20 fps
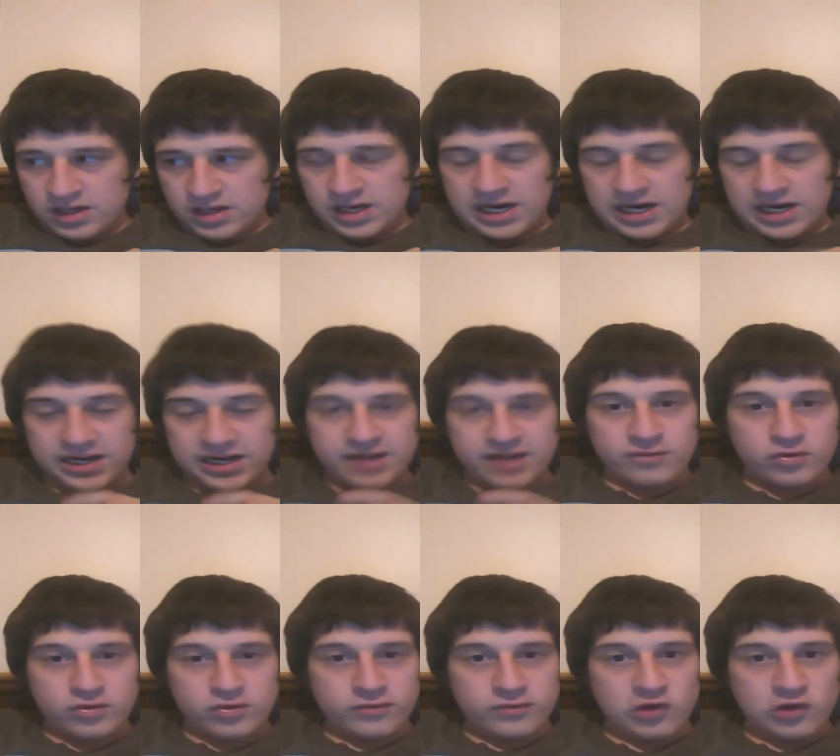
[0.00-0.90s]
I
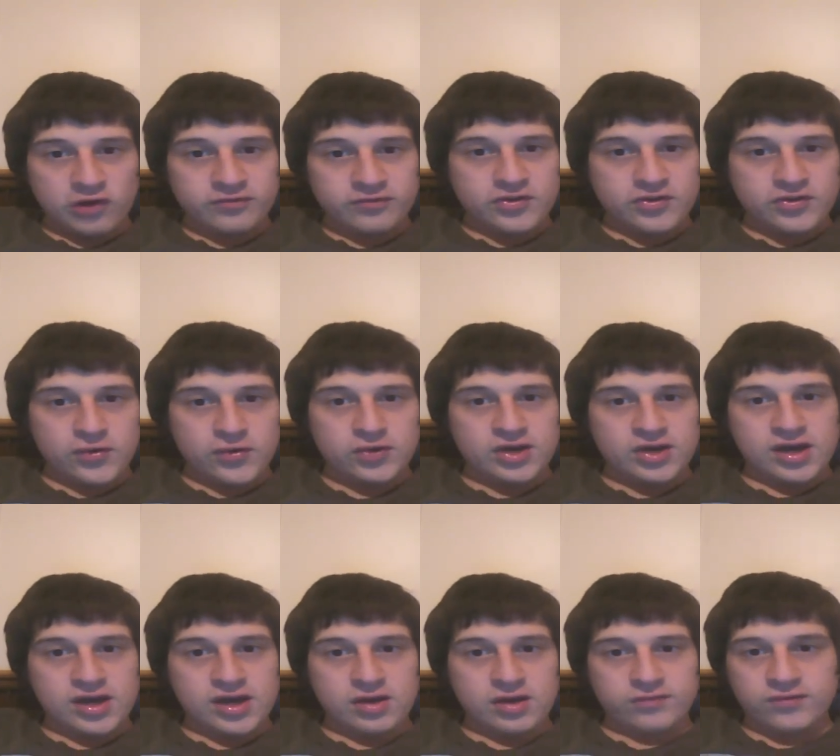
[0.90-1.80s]
never evolved
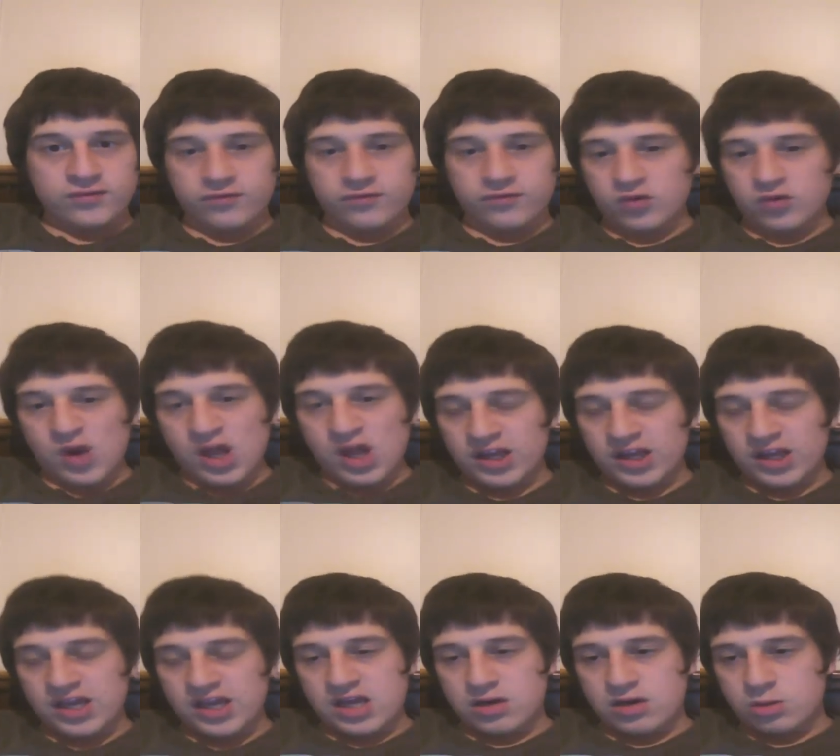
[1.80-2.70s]
Totodile to
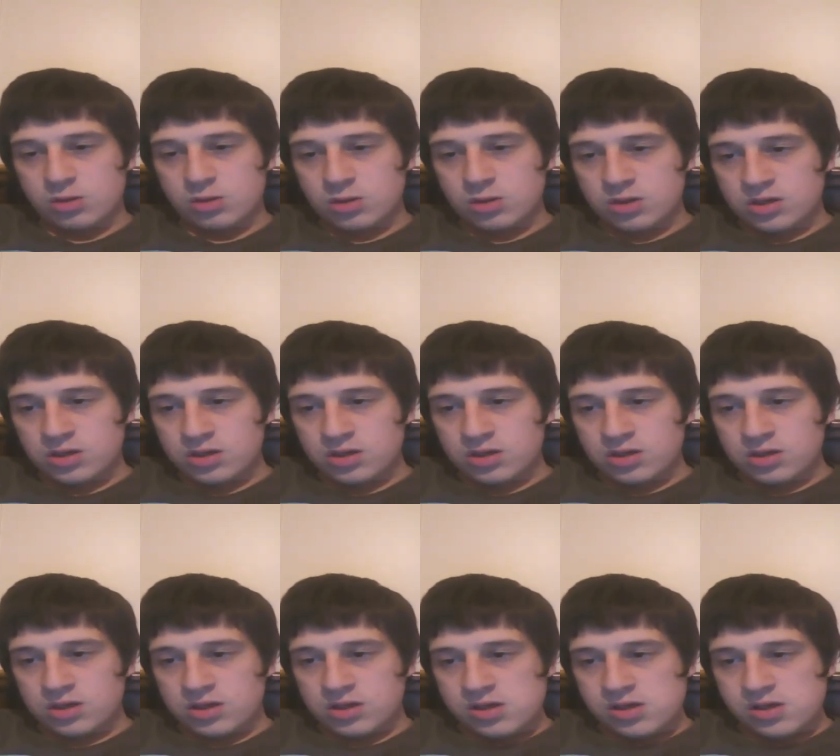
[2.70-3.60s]
Feraligatr.
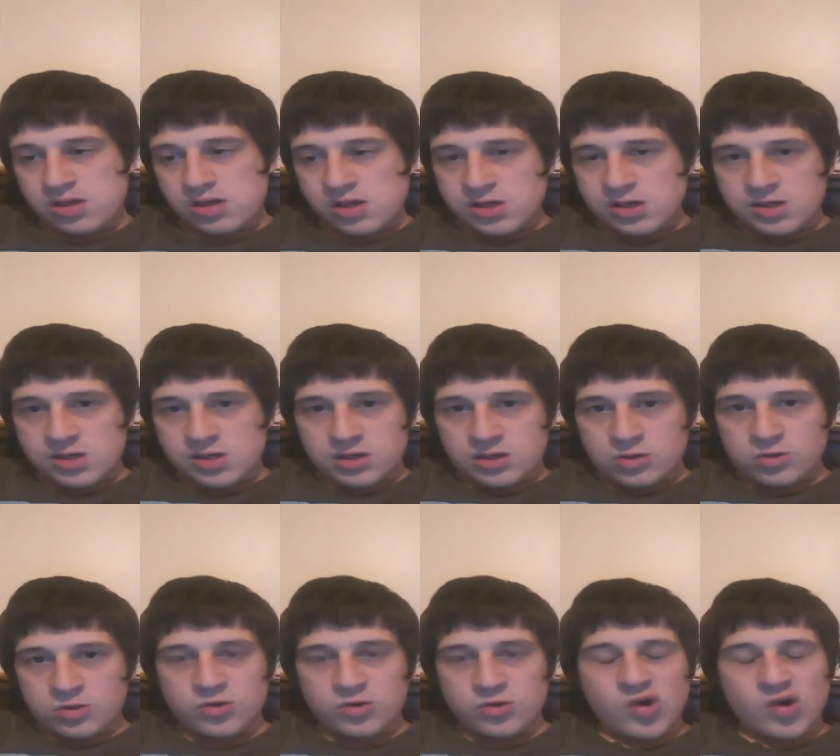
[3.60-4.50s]

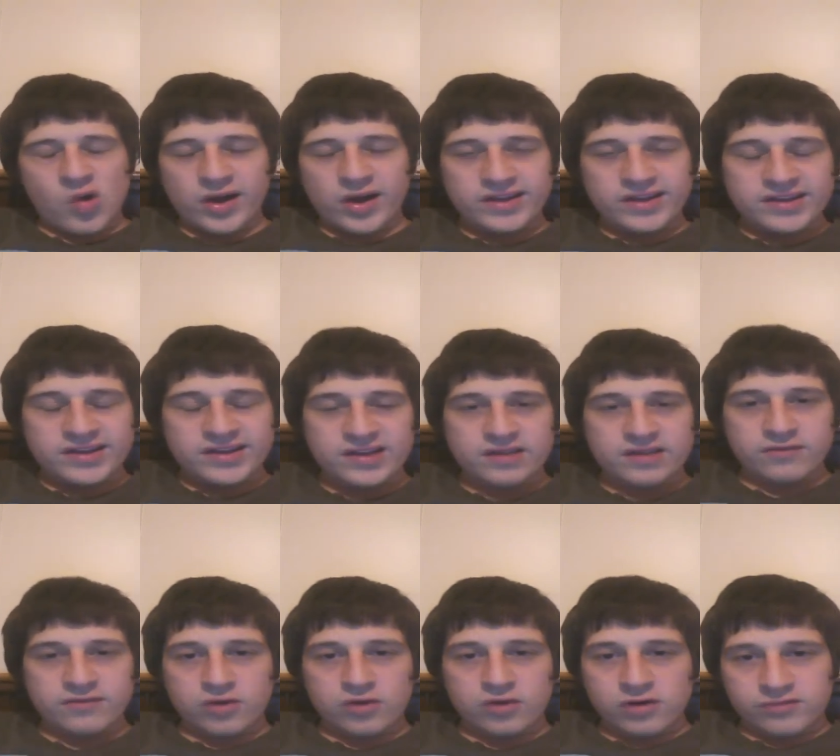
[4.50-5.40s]
Or no, I did
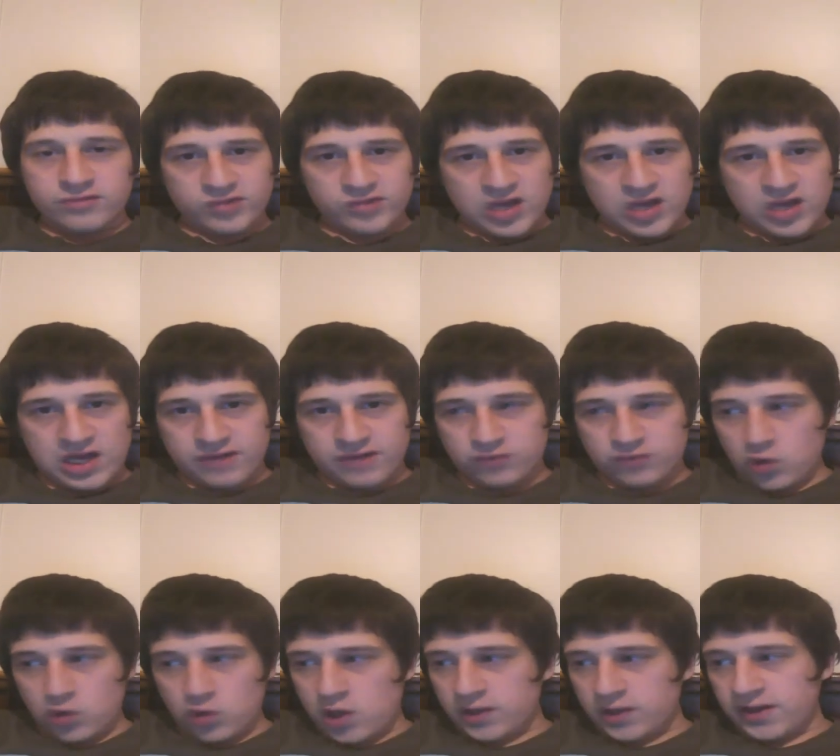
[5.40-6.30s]
evolve uh,
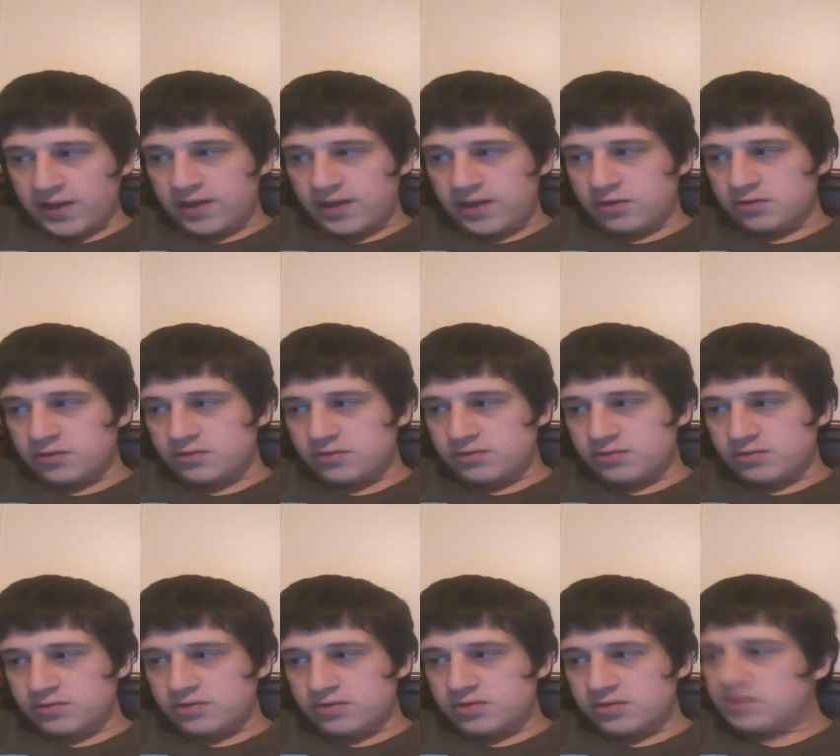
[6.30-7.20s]
Feraligatr,
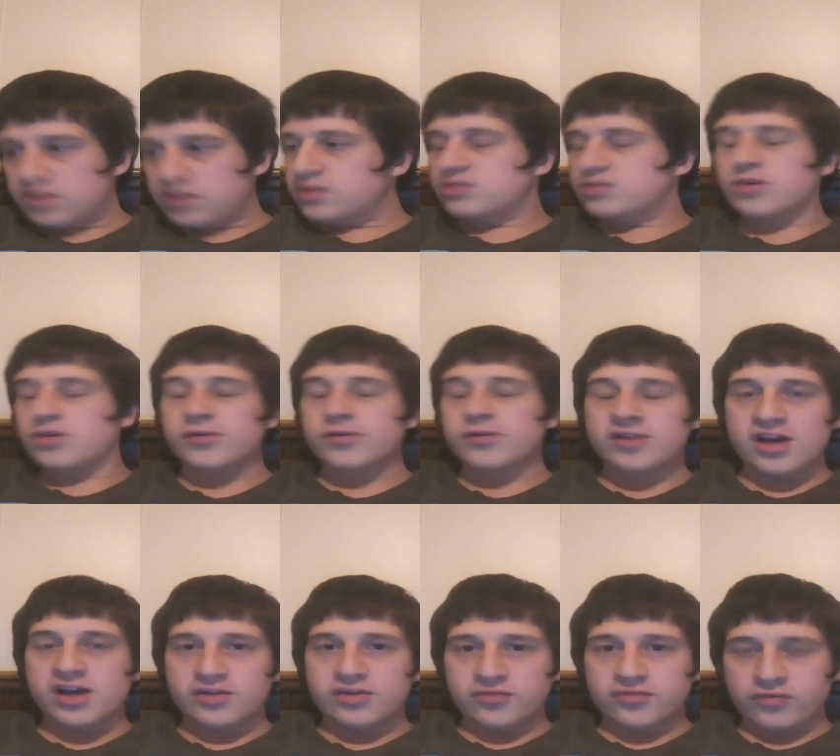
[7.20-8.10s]

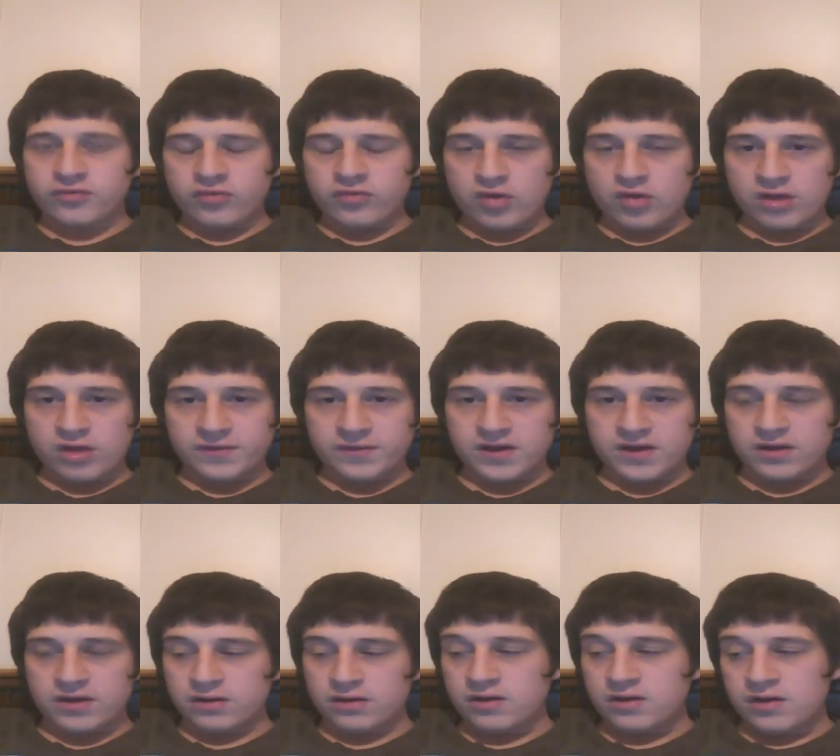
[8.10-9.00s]
Totodile to
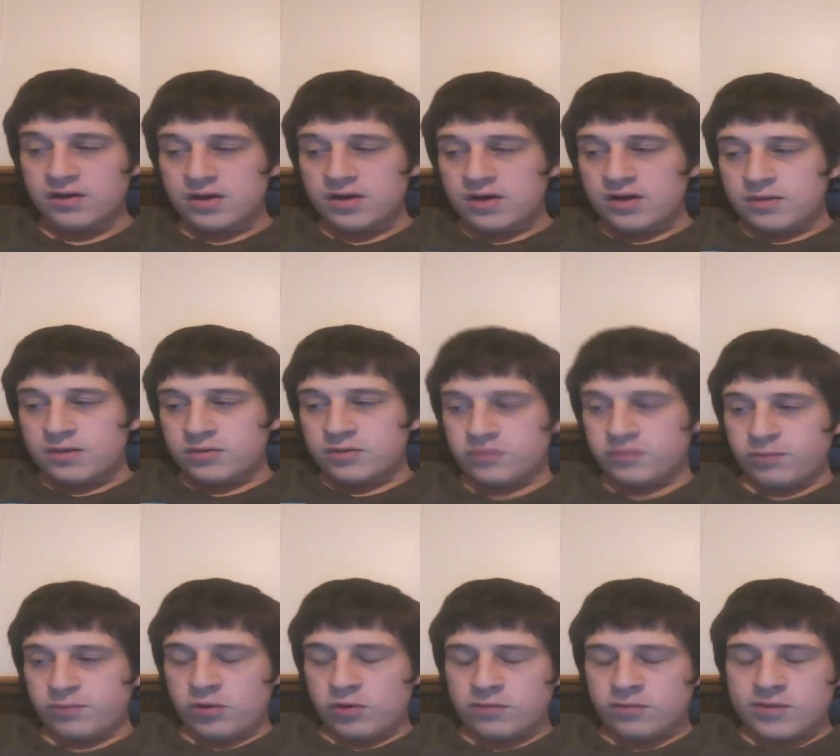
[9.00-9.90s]
Feraligatr. But the
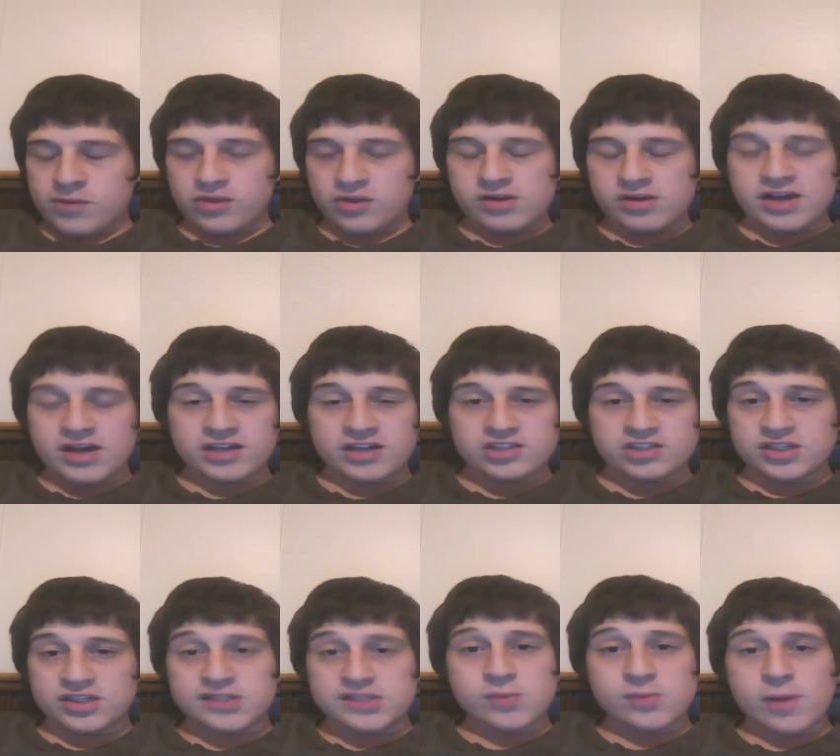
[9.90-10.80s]
Pokemon that
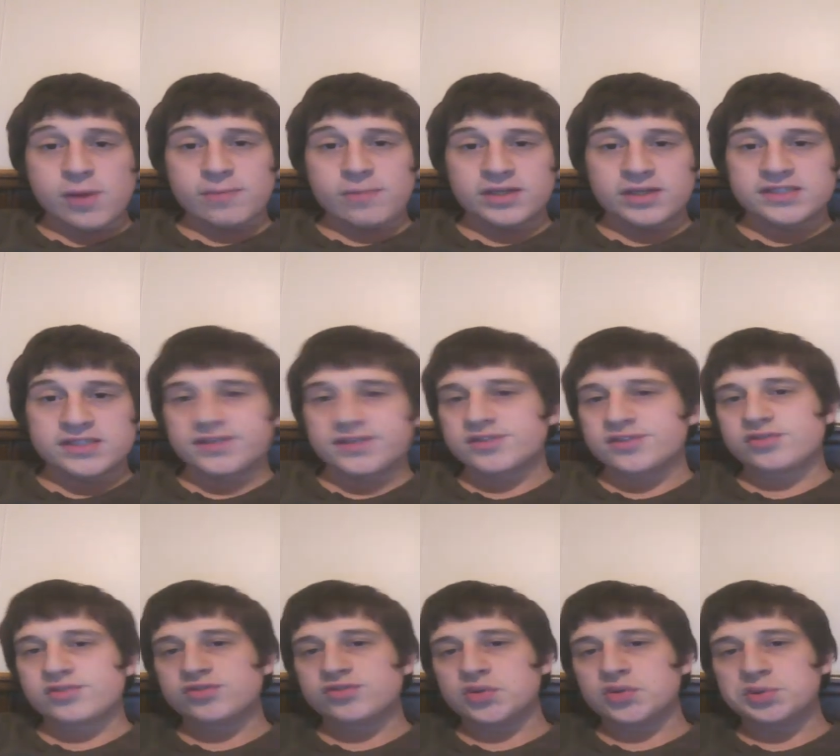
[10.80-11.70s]
actually swept my
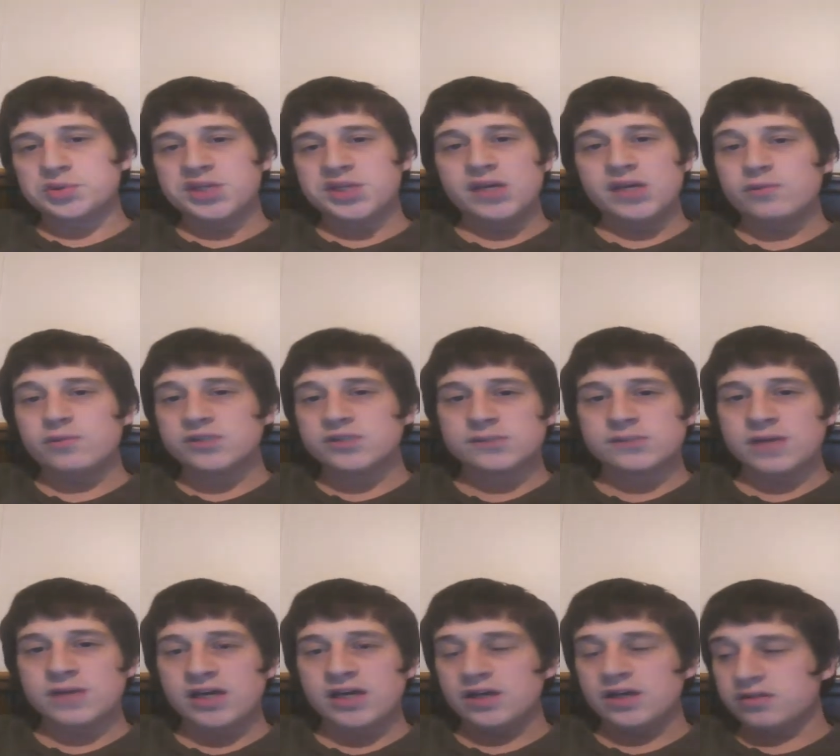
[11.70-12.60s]
sister's whole team was
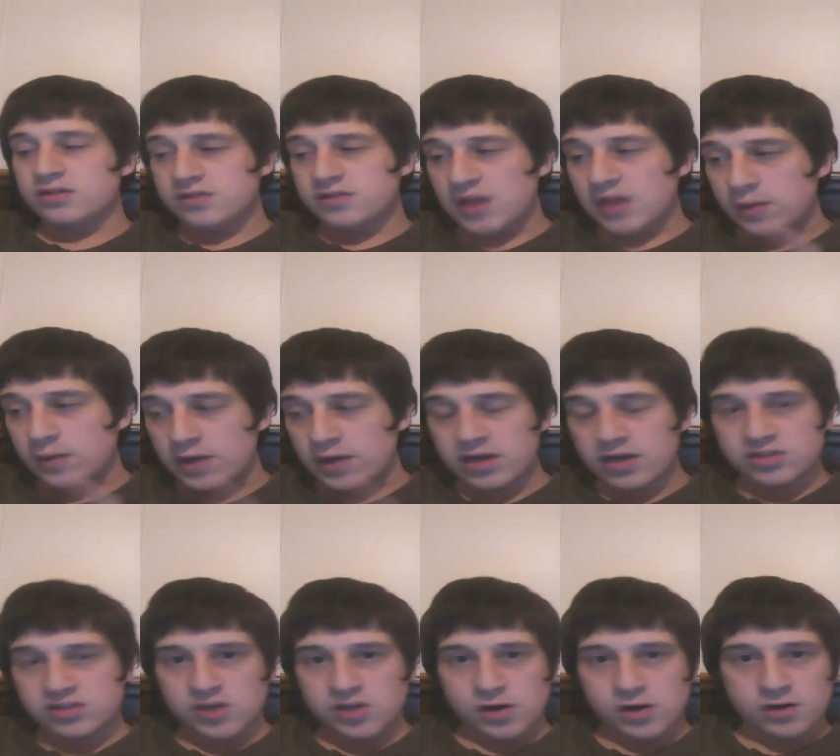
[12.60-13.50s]
my
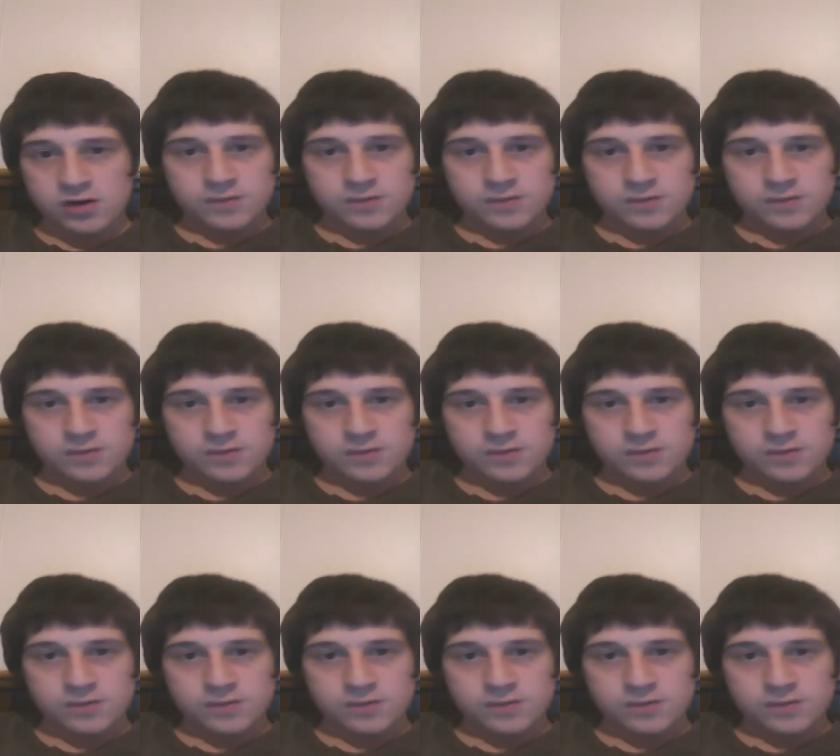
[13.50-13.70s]
Tyranitar.